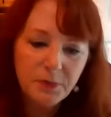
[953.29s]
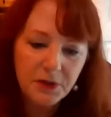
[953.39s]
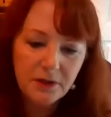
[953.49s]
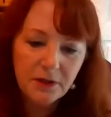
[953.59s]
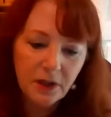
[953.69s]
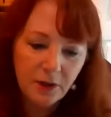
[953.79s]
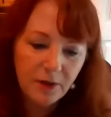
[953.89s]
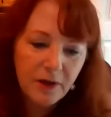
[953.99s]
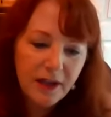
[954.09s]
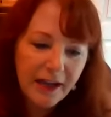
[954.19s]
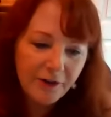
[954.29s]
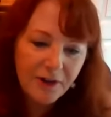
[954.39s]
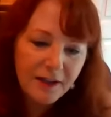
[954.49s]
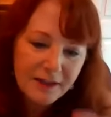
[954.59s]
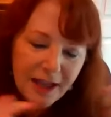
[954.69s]
Put, you know,
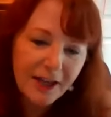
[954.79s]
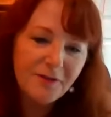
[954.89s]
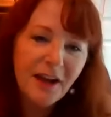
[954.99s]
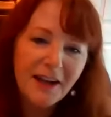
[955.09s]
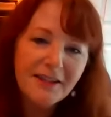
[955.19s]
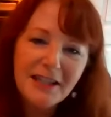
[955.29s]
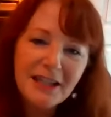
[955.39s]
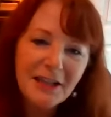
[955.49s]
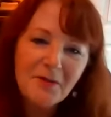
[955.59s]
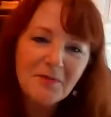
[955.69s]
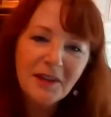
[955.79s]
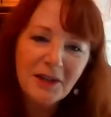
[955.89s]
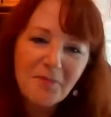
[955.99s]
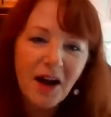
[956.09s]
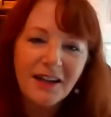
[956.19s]
everything's kind of nice, neat in
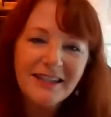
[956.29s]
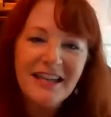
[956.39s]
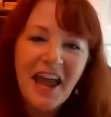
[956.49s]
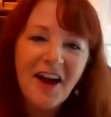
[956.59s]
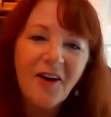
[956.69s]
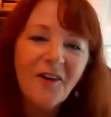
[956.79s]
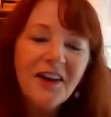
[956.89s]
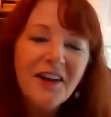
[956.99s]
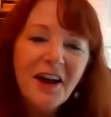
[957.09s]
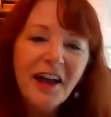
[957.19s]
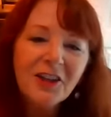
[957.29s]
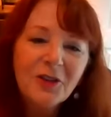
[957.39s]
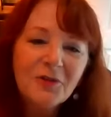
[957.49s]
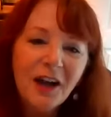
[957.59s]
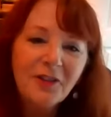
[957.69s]
a box now. And
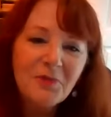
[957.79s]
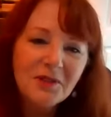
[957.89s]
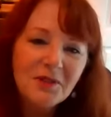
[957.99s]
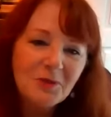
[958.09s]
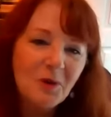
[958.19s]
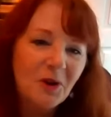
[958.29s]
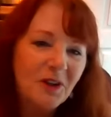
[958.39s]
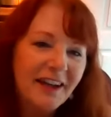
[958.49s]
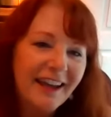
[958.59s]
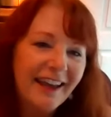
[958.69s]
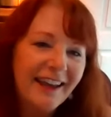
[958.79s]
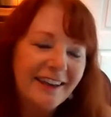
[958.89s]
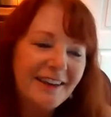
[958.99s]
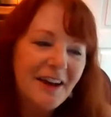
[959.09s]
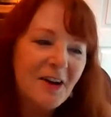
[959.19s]
you've got the business rolling,
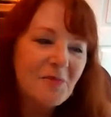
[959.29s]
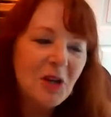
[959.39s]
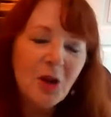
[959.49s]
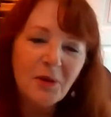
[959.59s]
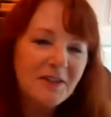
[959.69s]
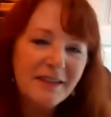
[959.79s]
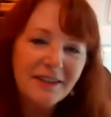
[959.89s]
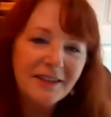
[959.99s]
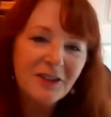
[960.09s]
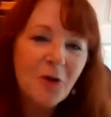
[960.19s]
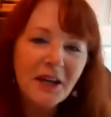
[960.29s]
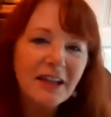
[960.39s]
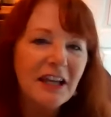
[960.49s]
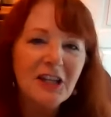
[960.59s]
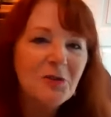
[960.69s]
and but
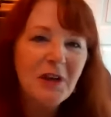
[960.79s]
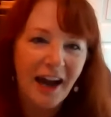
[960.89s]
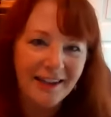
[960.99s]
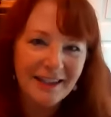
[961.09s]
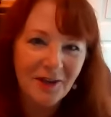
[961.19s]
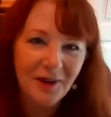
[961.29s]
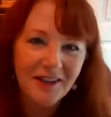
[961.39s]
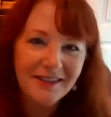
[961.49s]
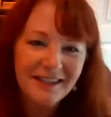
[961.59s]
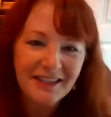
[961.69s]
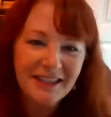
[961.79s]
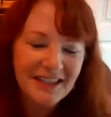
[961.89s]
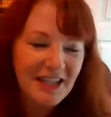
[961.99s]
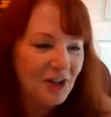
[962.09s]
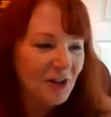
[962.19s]
nobody like you guys anyway stands
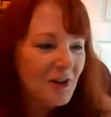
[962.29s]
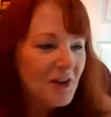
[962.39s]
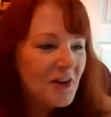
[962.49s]
still.